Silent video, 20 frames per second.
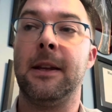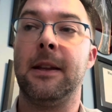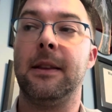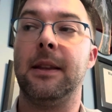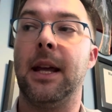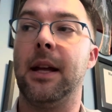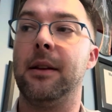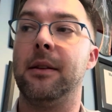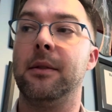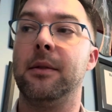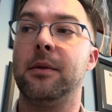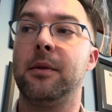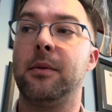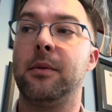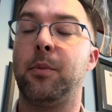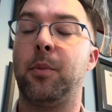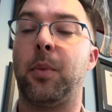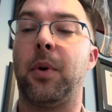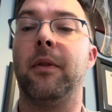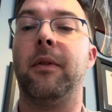that
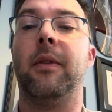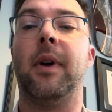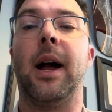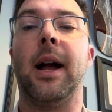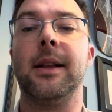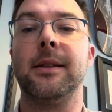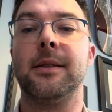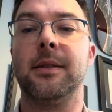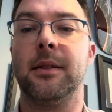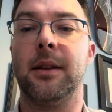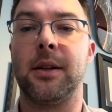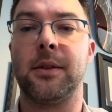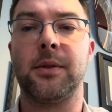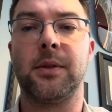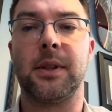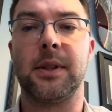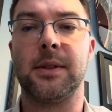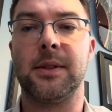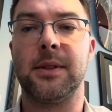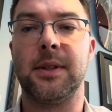provides
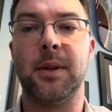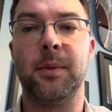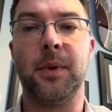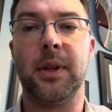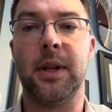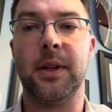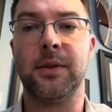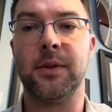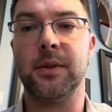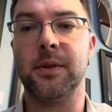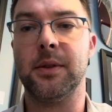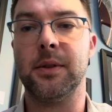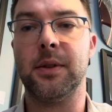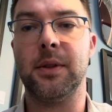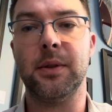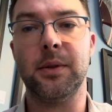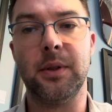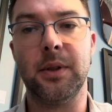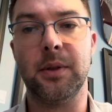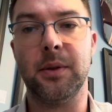electric stimulation
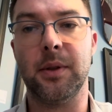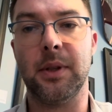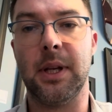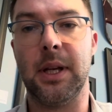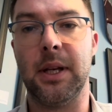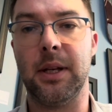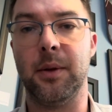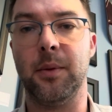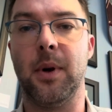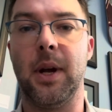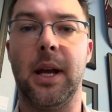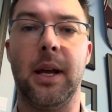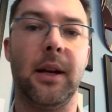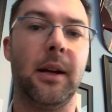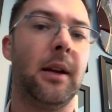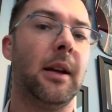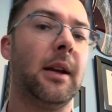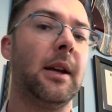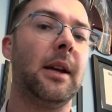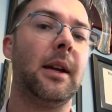to you in any
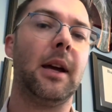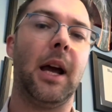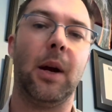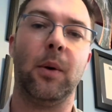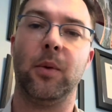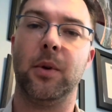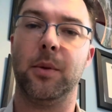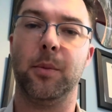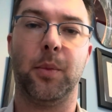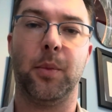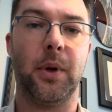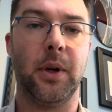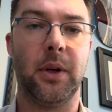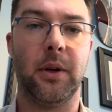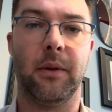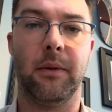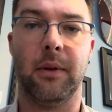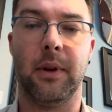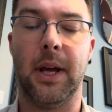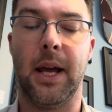way, I wouldn't put it
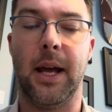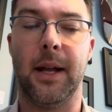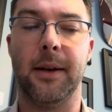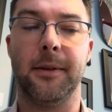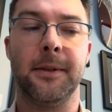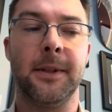over that.